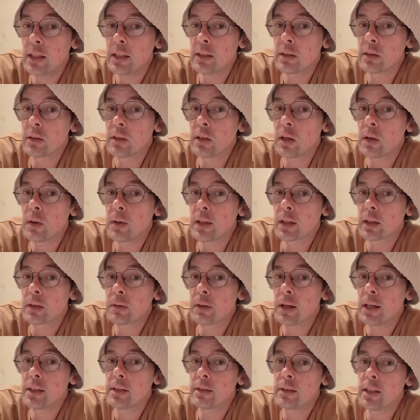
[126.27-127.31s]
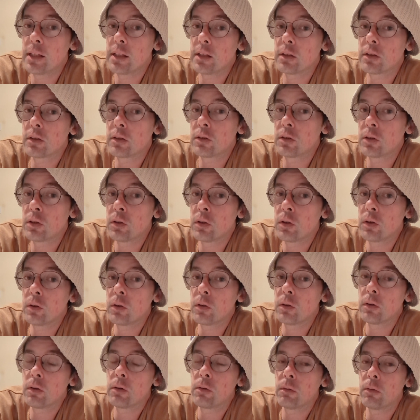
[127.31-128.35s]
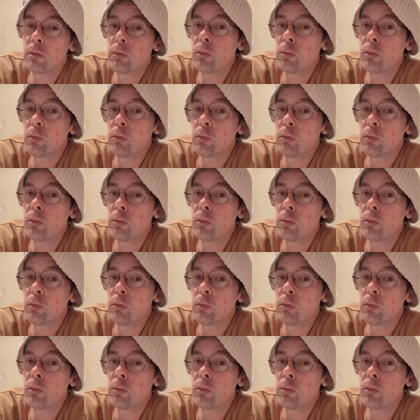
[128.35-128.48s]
And so it creates these two